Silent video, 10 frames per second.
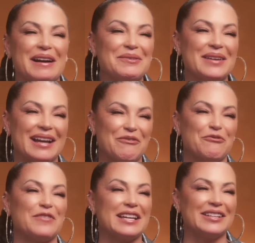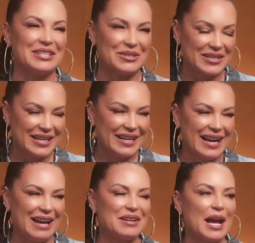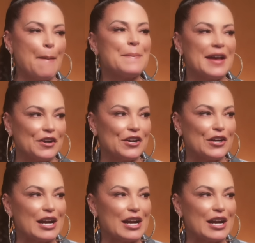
By the way, I feel you. I've gotten better